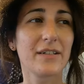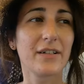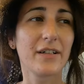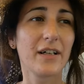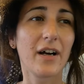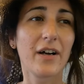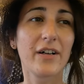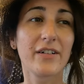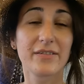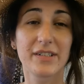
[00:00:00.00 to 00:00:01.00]
There
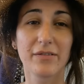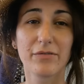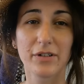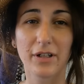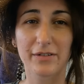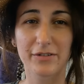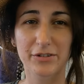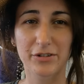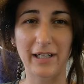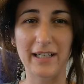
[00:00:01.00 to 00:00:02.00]
are several other
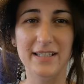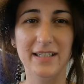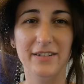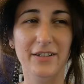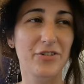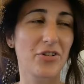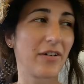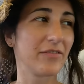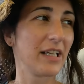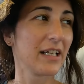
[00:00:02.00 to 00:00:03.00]
trains that are
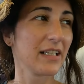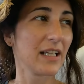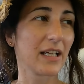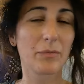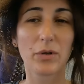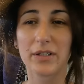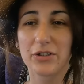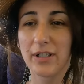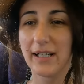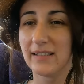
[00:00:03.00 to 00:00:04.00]
traveling, like bullet
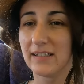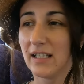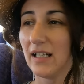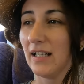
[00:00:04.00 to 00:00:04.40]
trains.